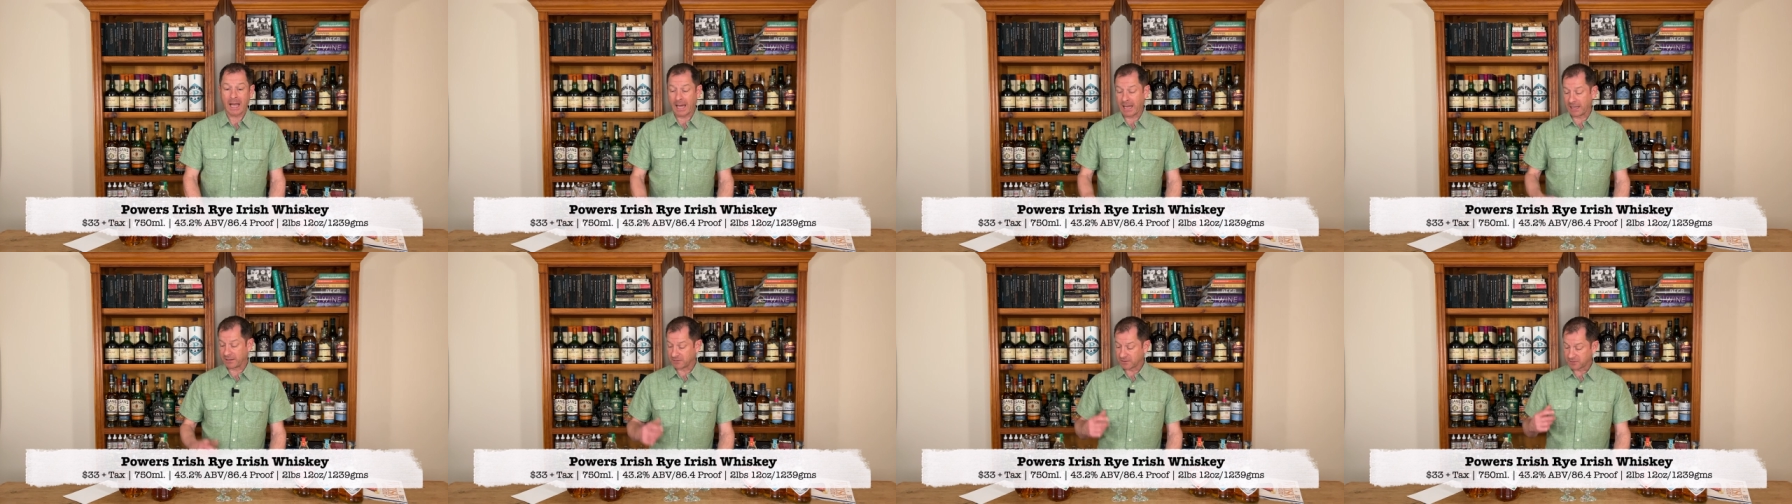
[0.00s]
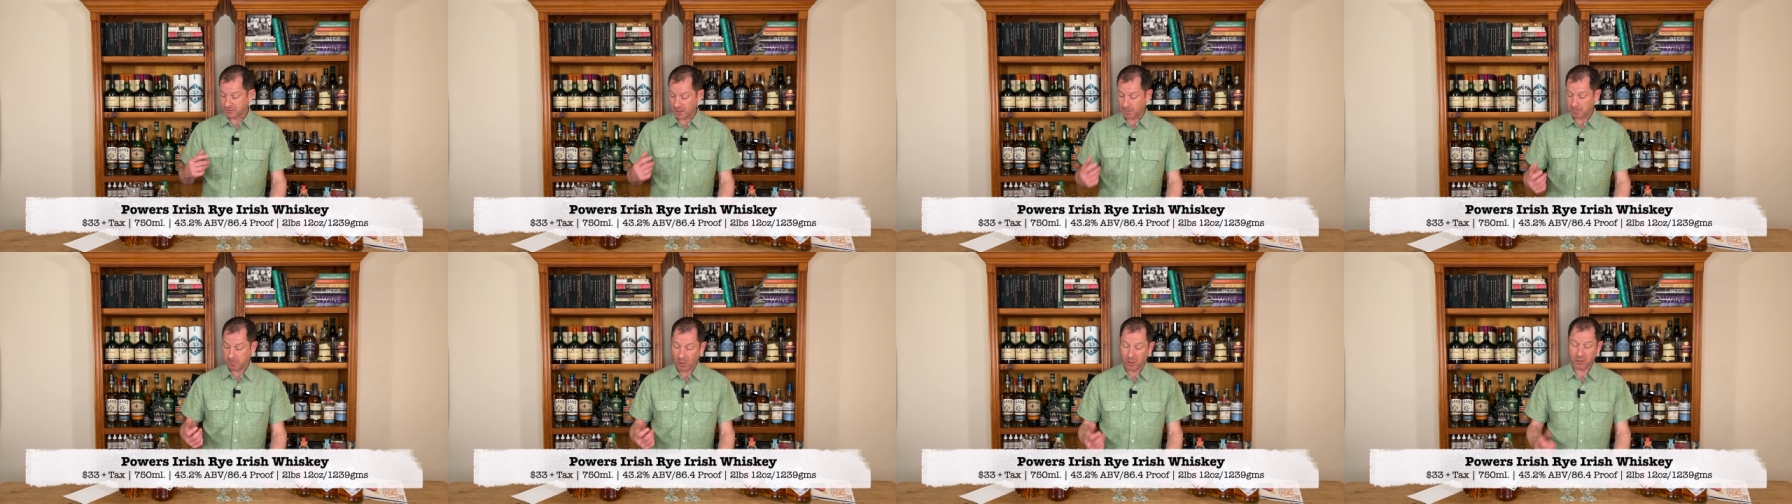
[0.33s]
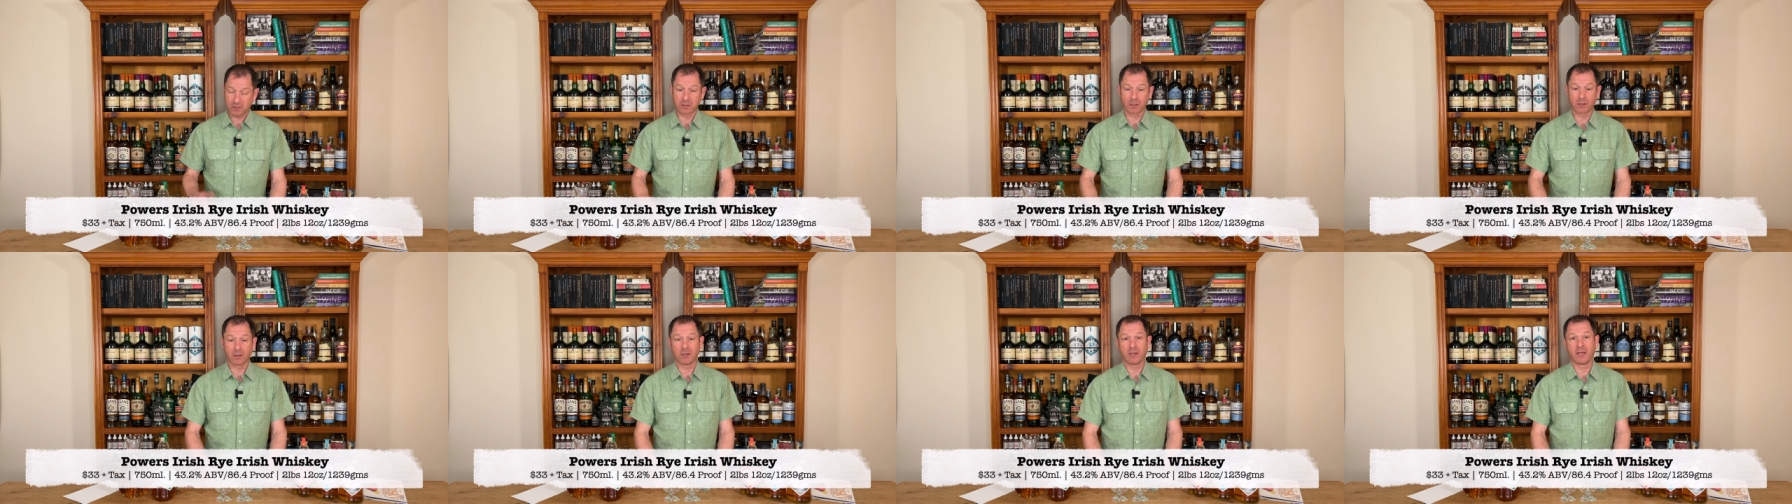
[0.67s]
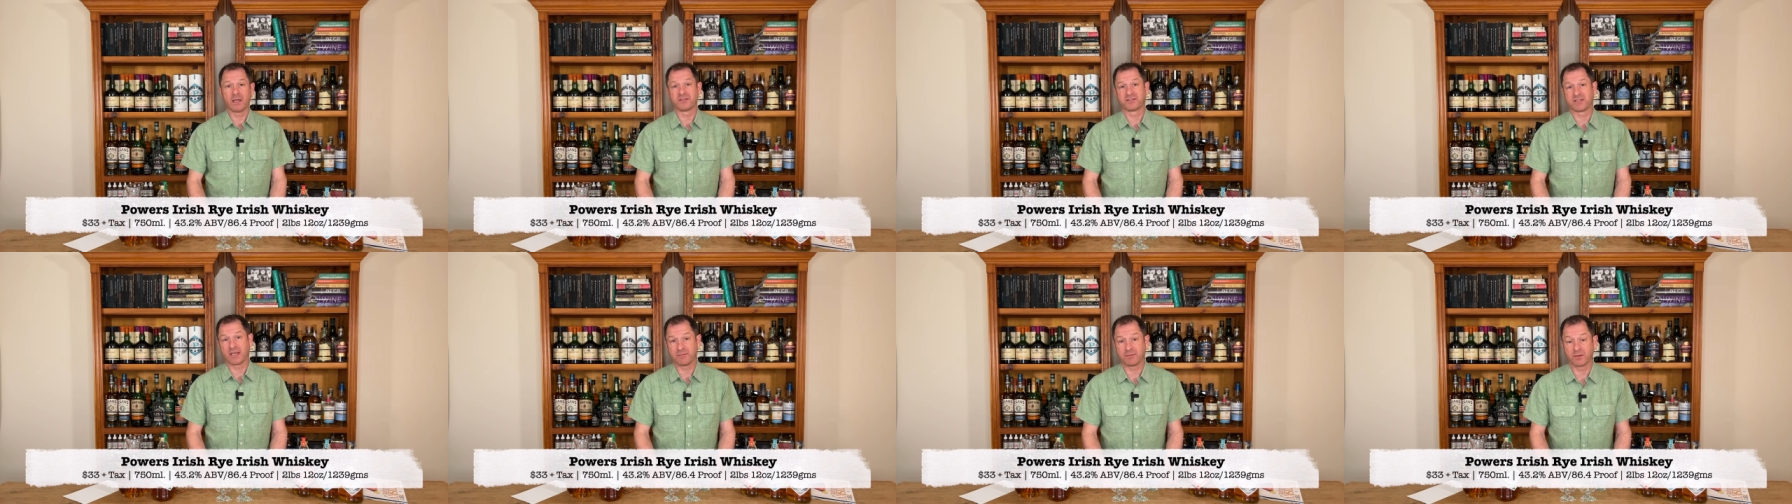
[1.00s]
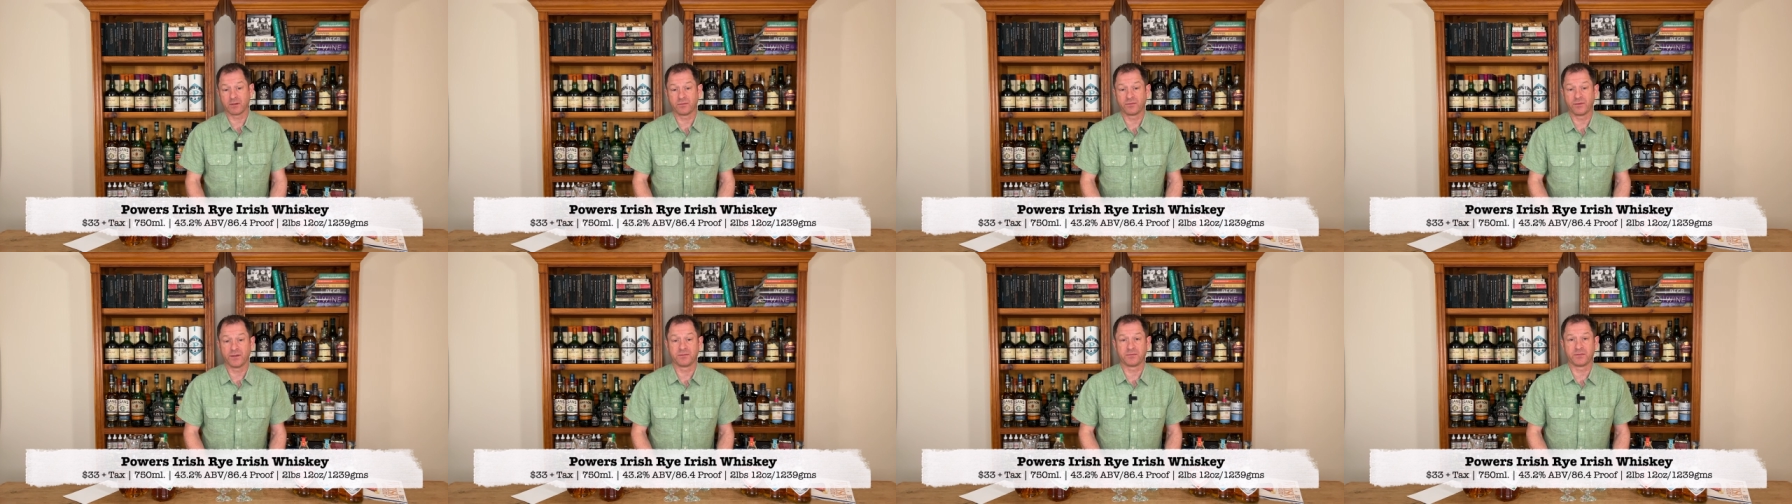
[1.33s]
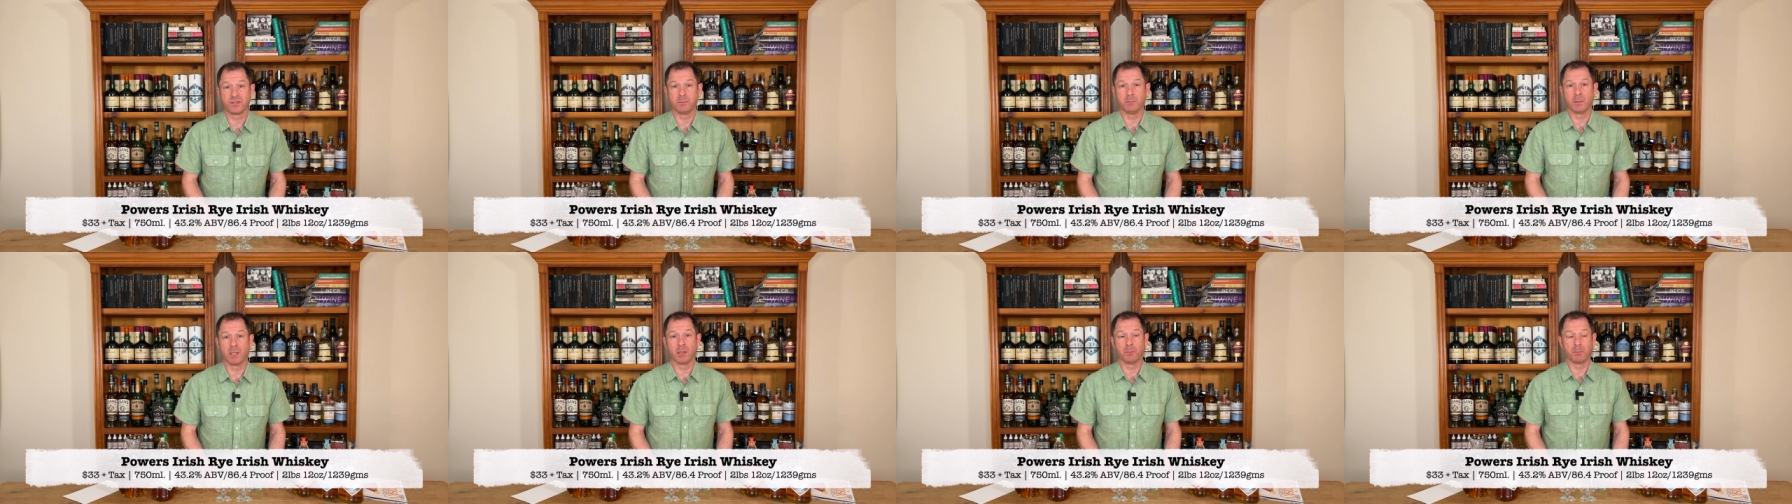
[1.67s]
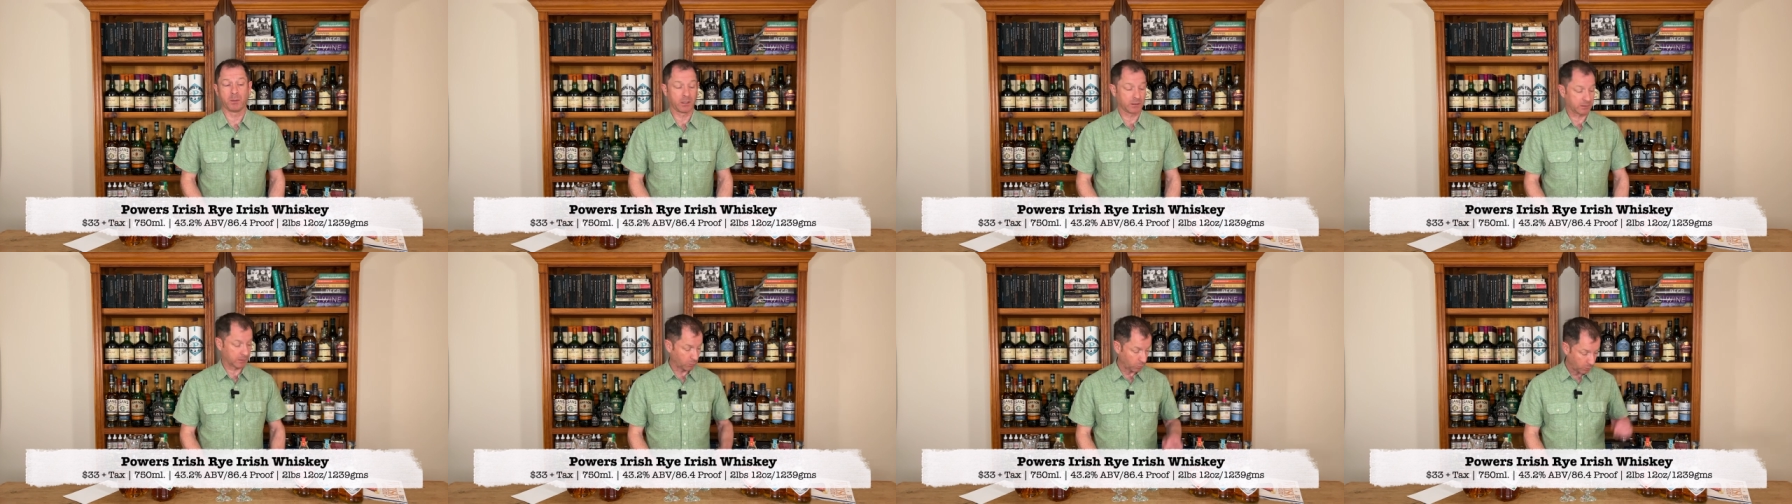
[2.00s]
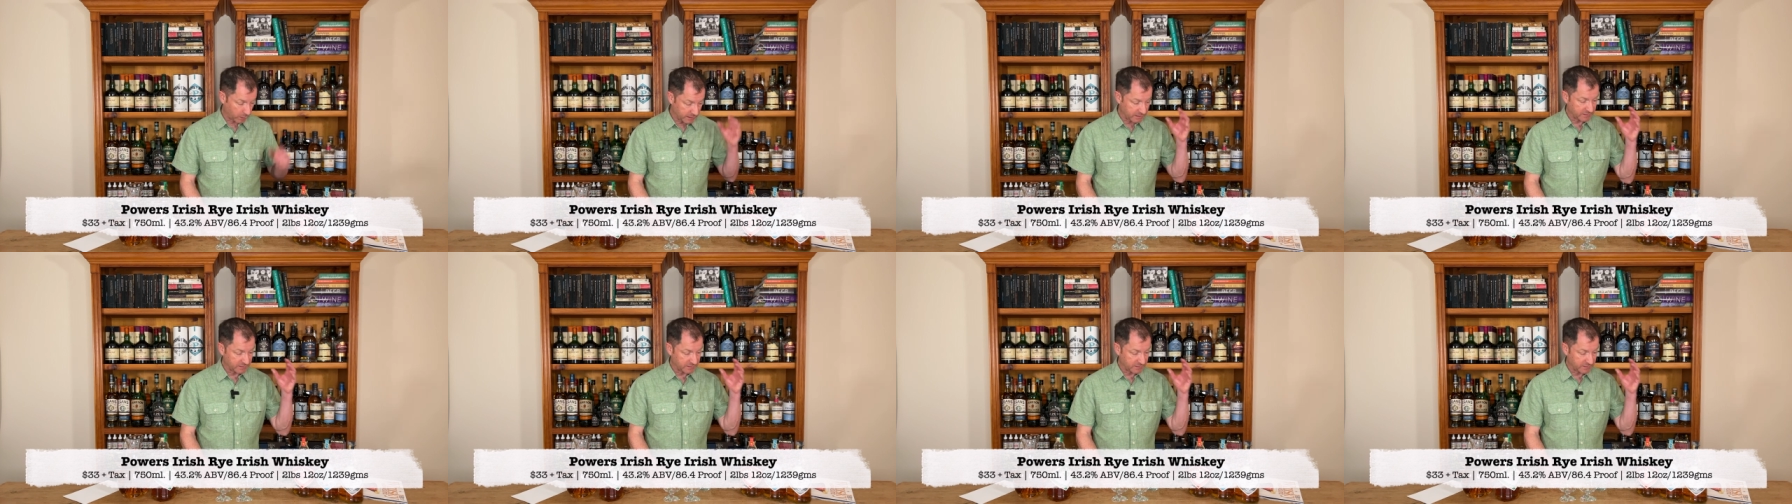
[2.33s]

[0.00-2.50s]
And the bottle, a seven hundred fifty milliliter bottle,